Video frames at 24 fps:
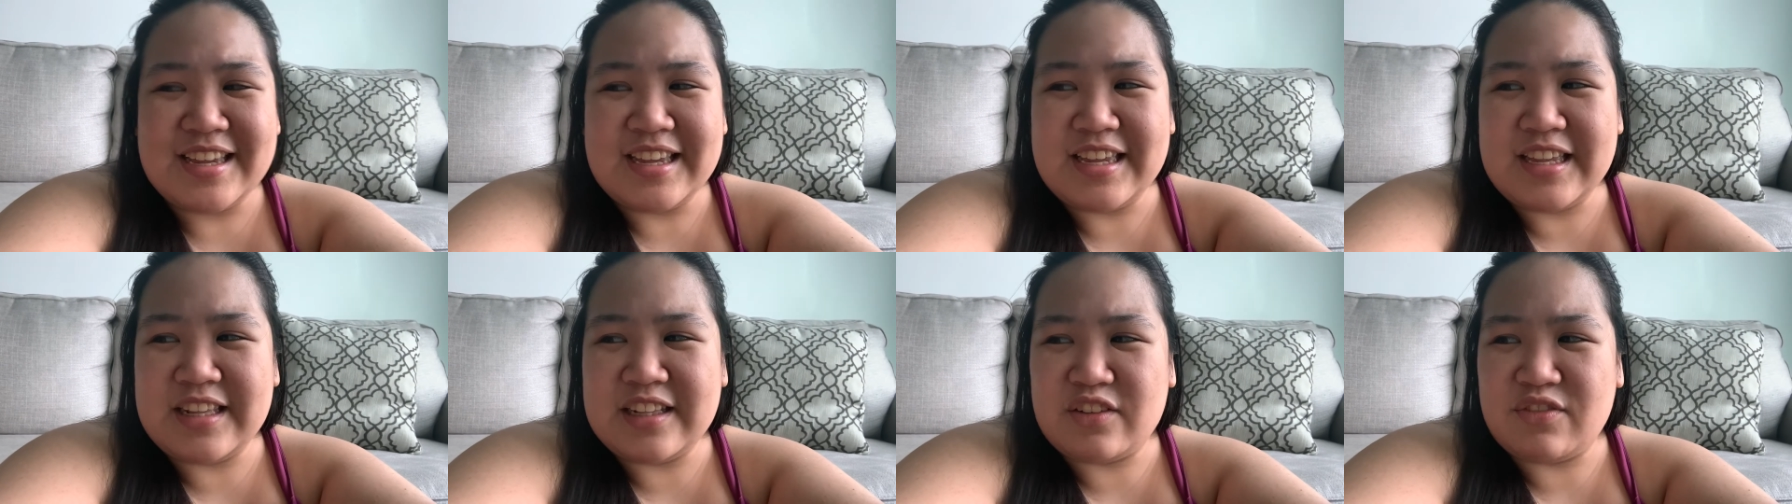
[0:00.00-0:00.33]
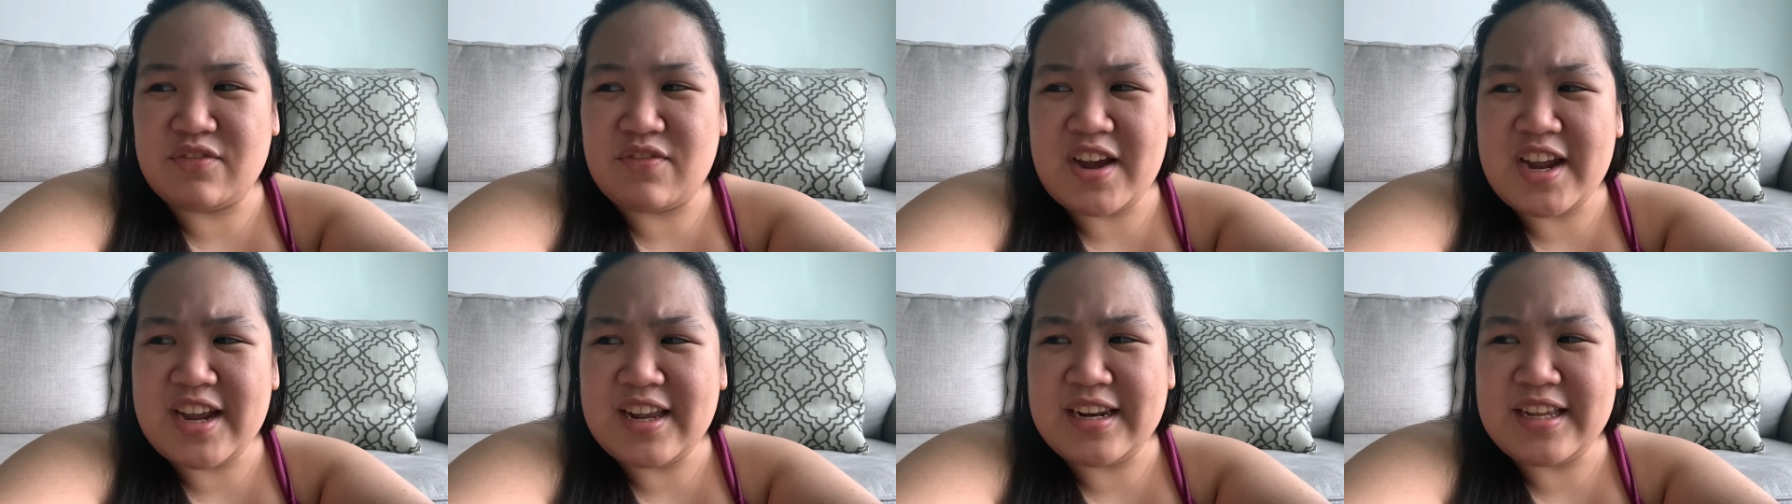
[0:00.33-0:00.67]
it
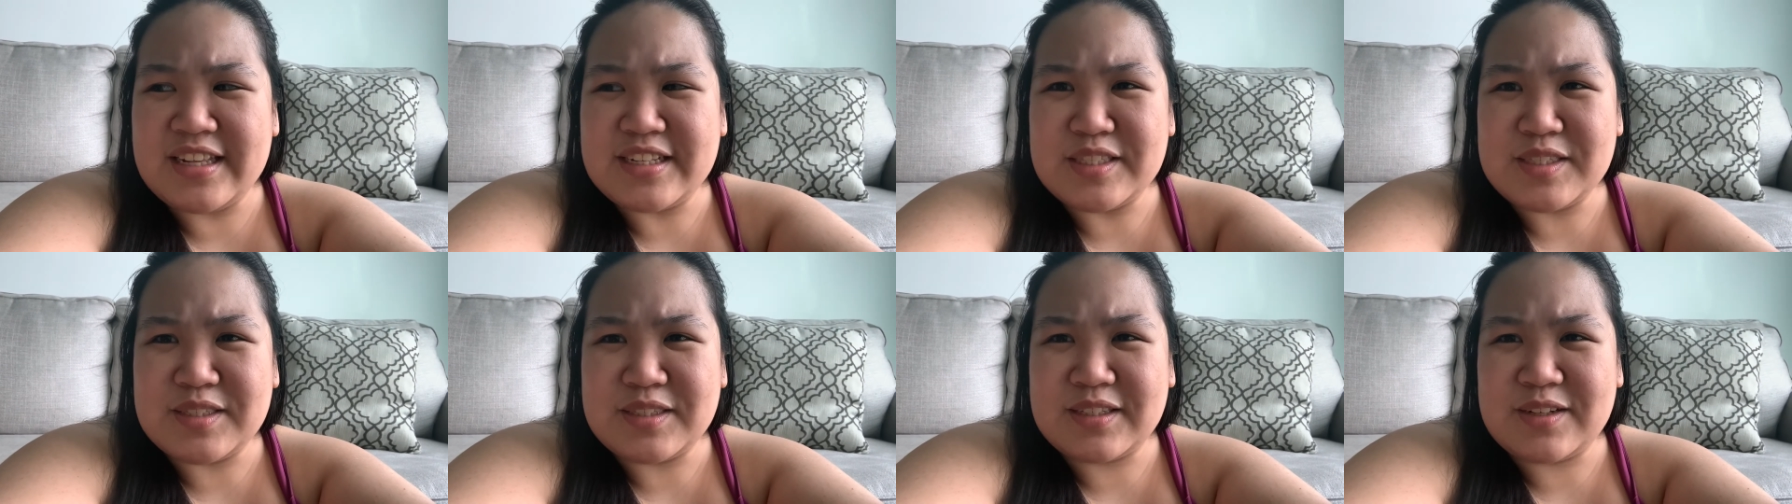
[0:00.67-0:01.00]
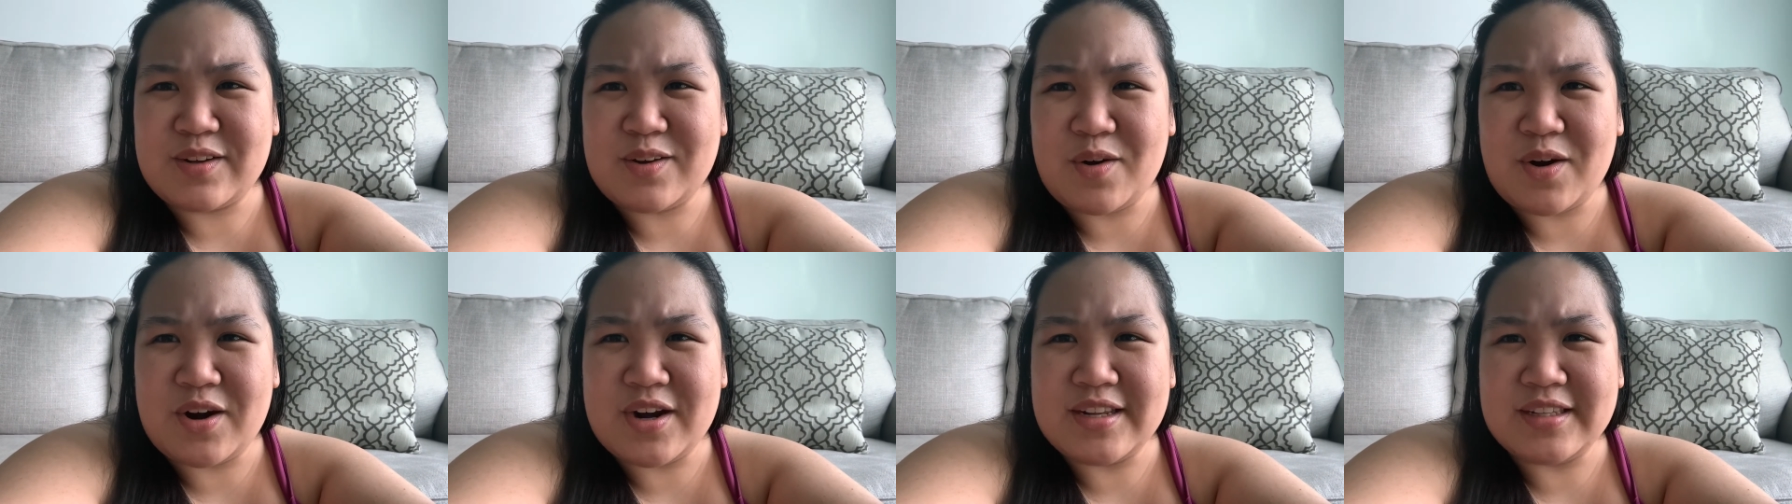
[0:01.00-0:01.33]
violates
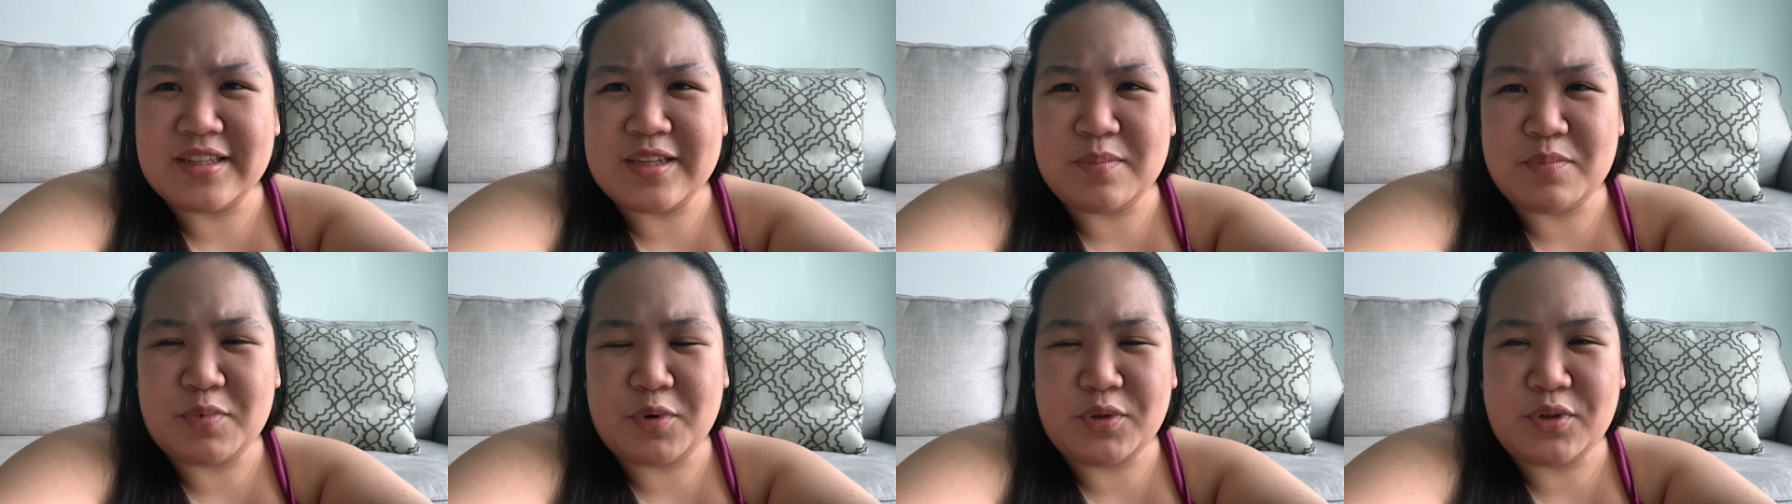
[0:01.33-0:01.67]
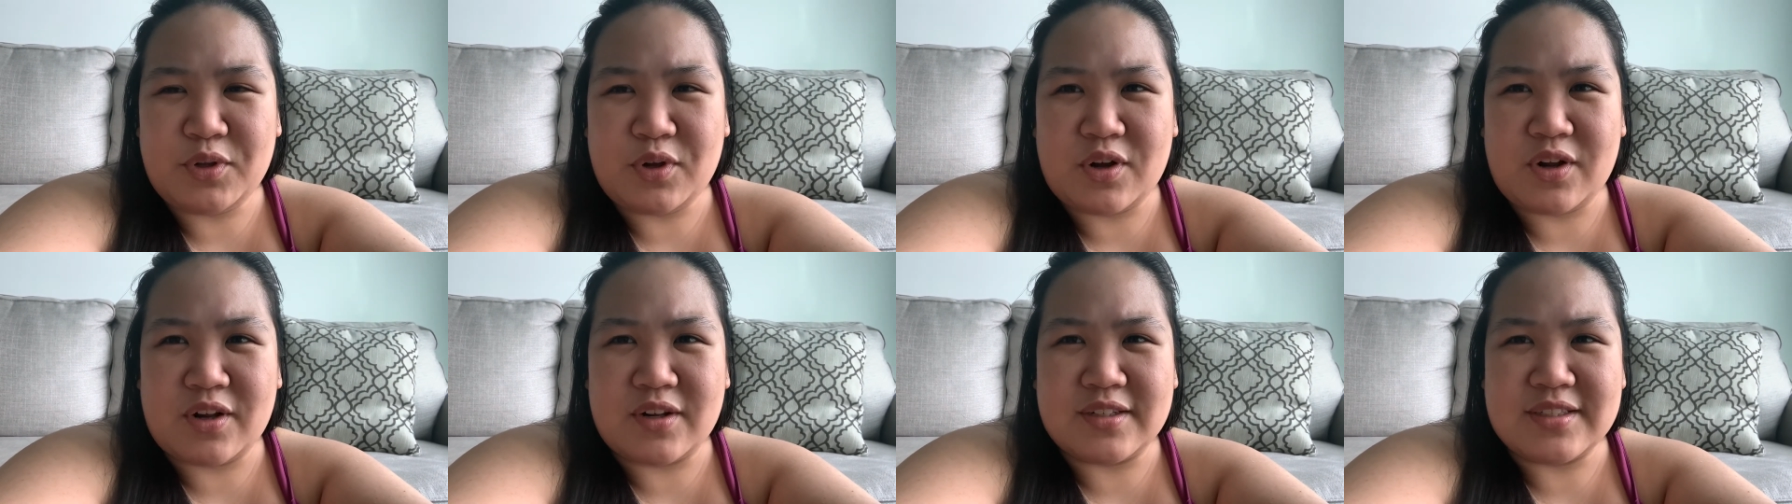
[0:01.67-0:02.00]
quarantine
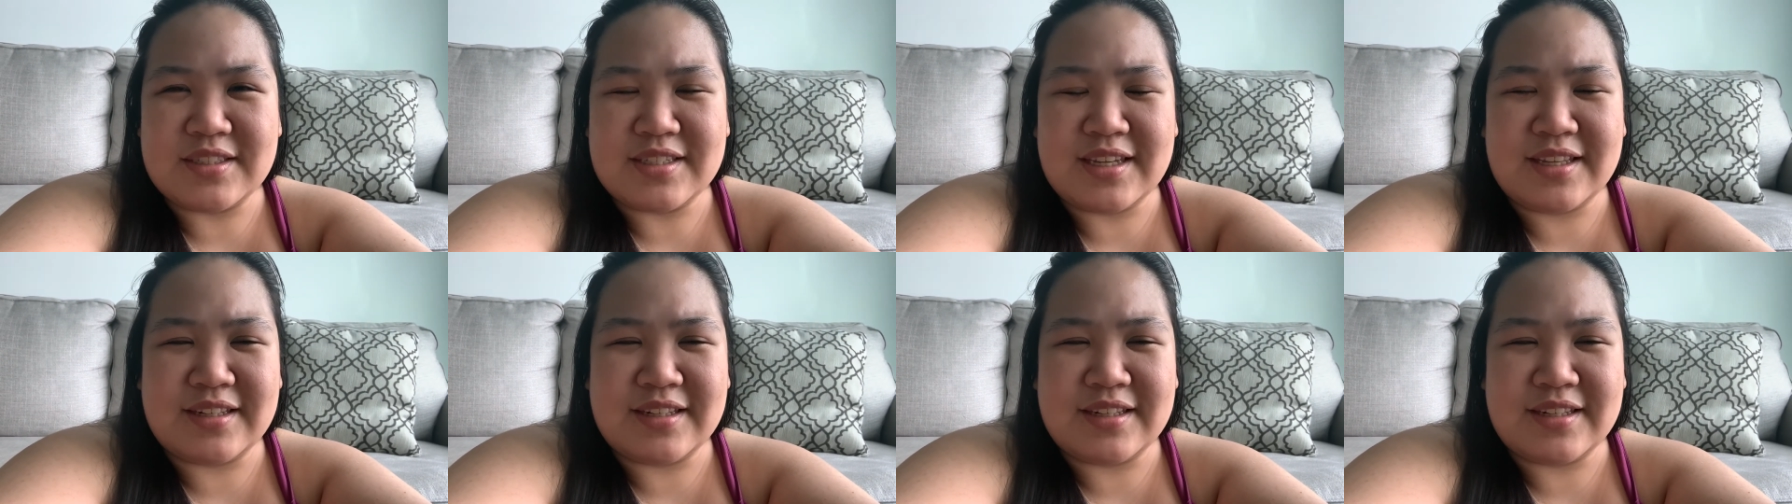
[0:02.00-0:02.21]
protocols.